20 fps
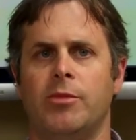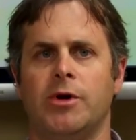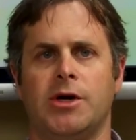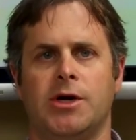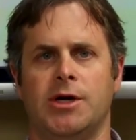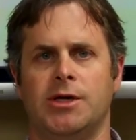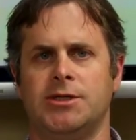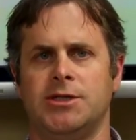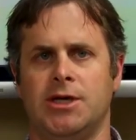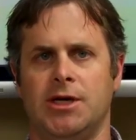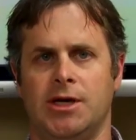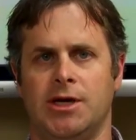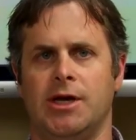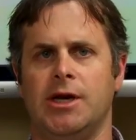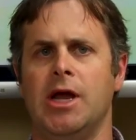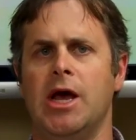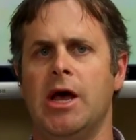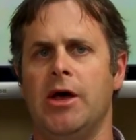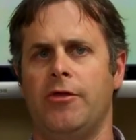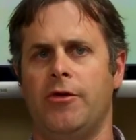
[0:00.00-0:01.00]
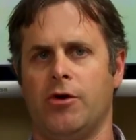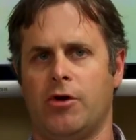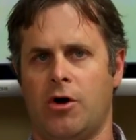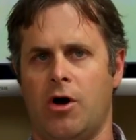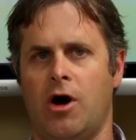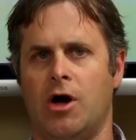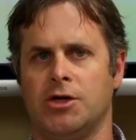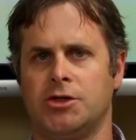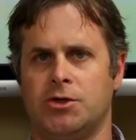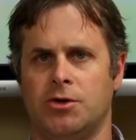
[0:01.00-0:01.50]
because again, their
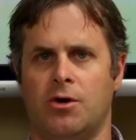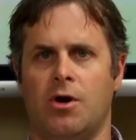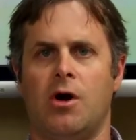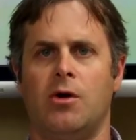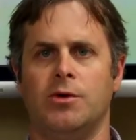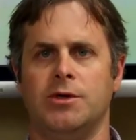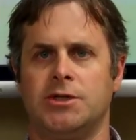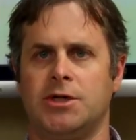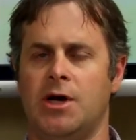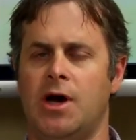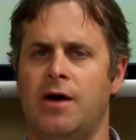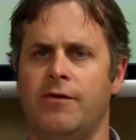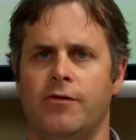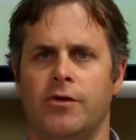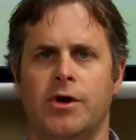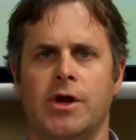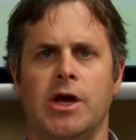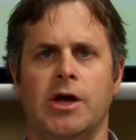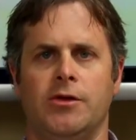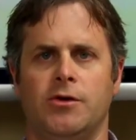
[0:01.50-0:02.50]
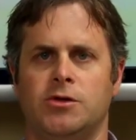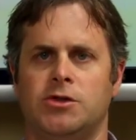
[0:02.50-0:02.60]
costs are always covered.